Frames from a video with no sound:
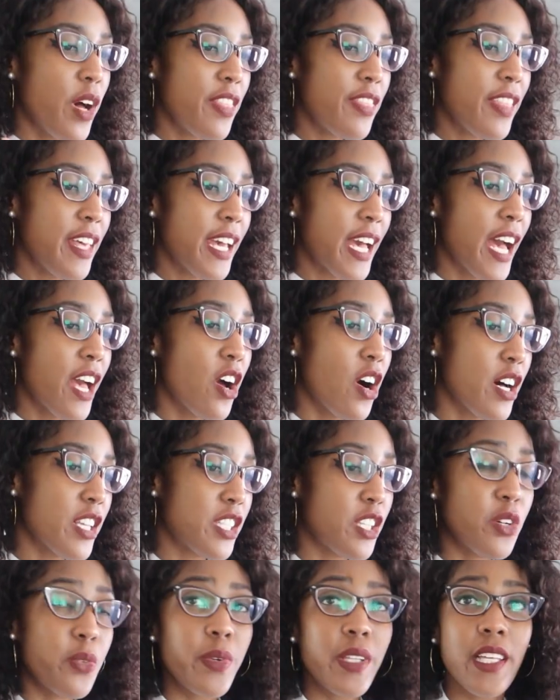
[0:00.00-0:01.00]
One thing I
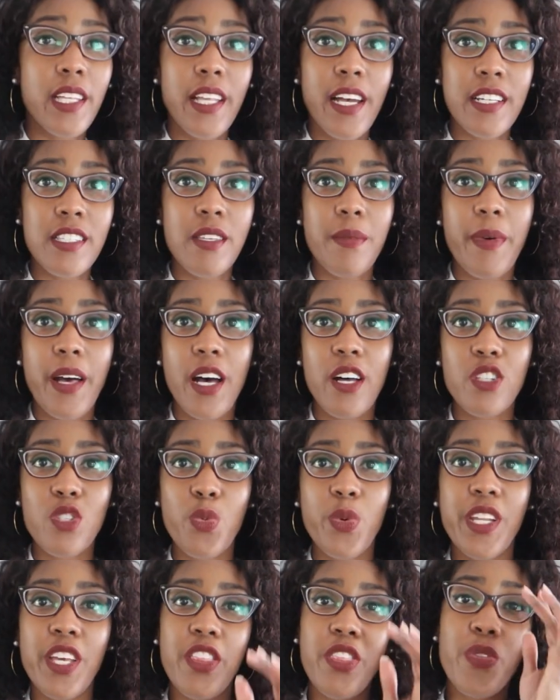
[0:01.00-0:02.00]
also really liked about
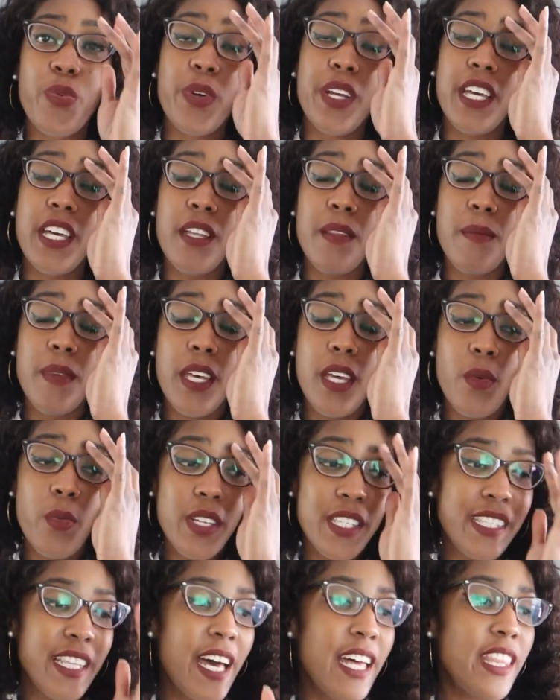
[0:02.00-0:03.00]
23andMe
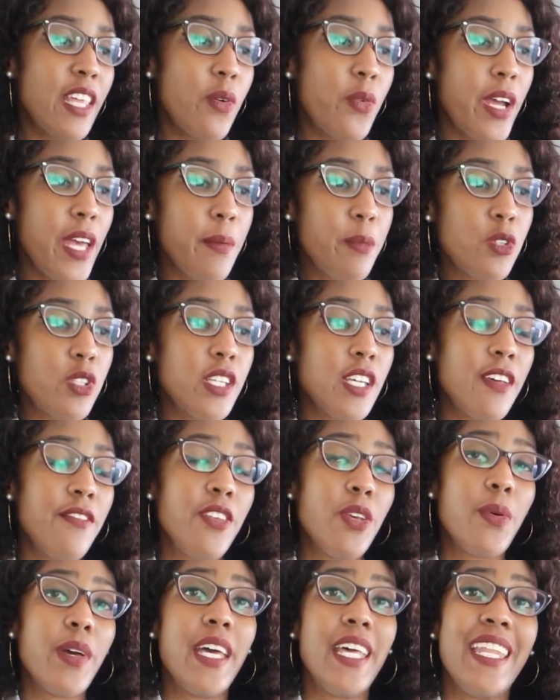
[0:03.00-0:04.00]
was that they were able to
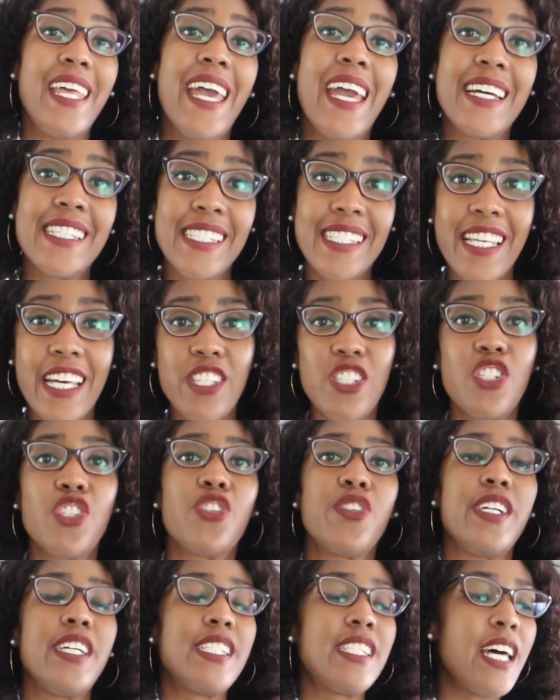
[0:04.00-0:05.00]
give you an
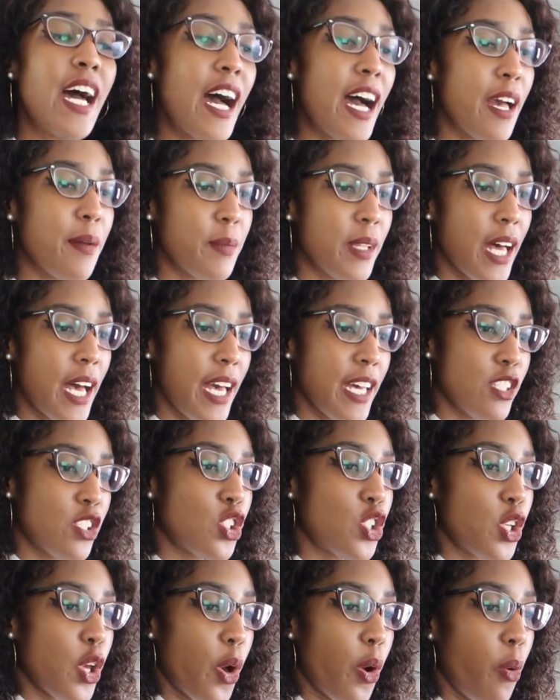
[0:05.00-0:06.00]
ancestry
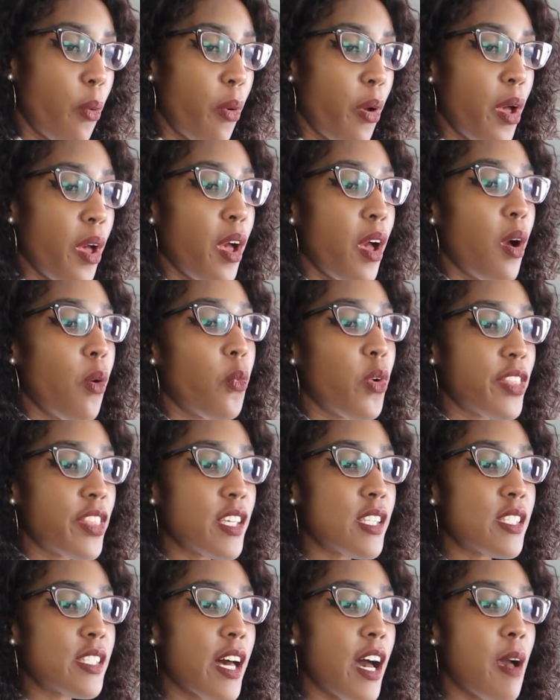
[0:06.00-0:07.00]
timeline. So
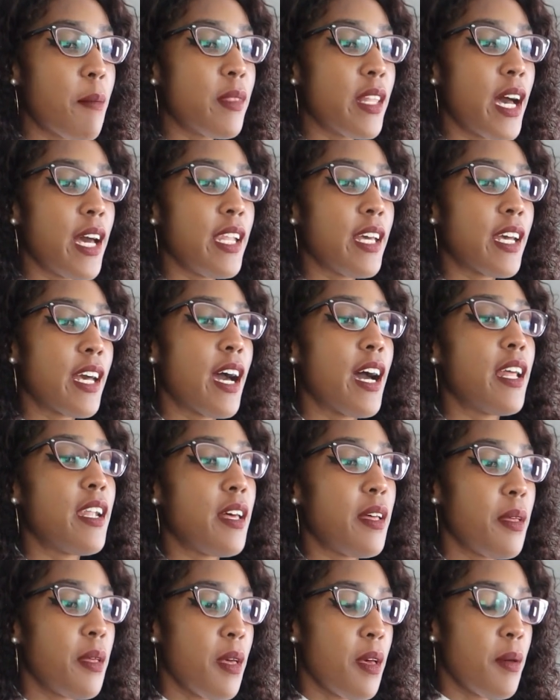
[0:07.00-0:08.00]
with this timeline, it
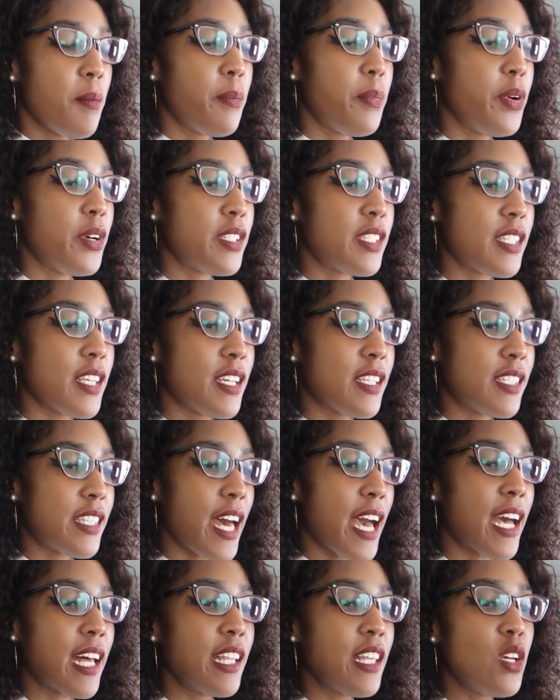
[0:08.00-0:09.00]
kind of puts
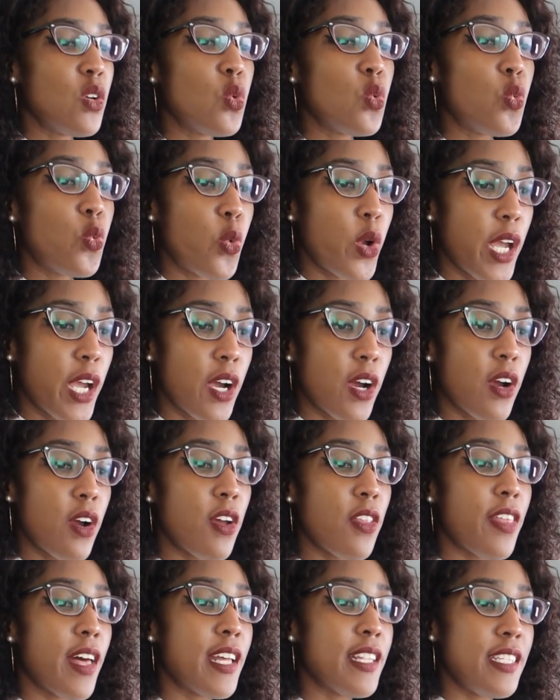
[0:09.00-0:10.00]
exactly
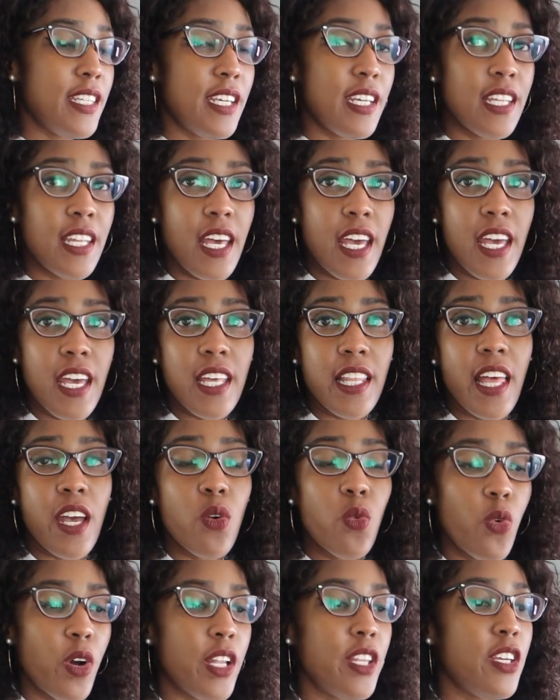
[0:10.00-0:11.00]
where that DNA,
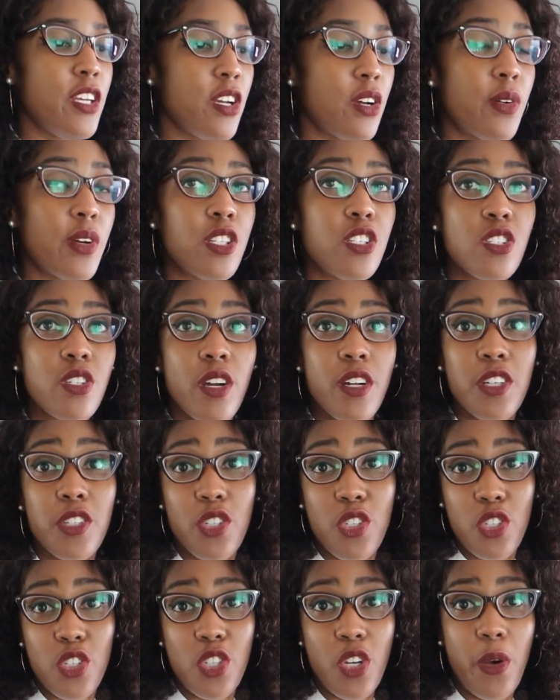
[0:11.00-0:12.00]
like what year it
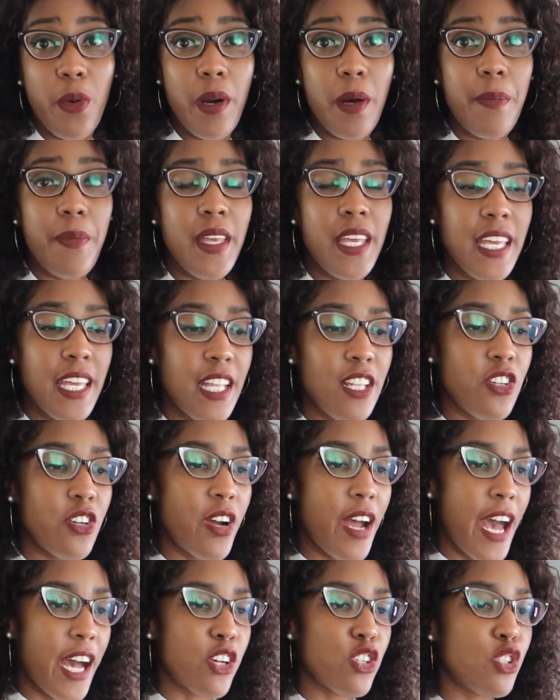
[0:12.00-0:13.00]
started to show up in
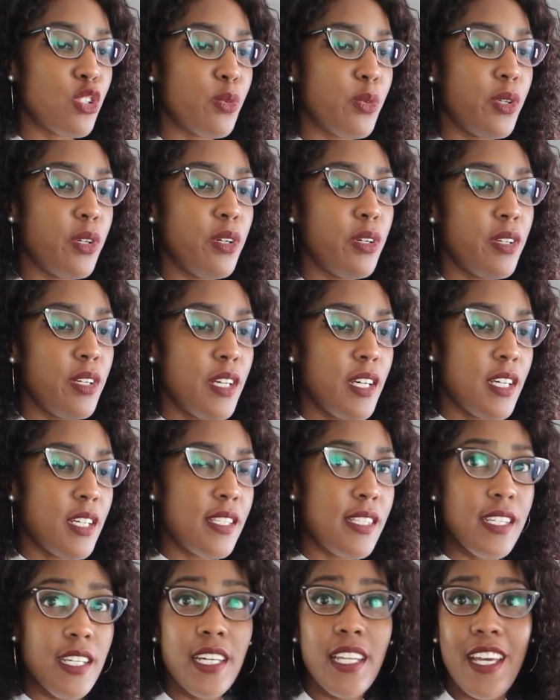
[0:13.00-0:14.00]
your actual
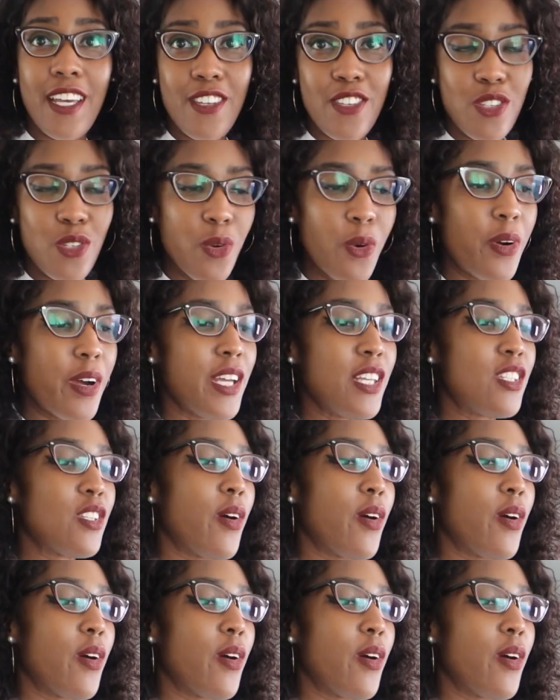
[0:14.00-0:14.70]
DNA story.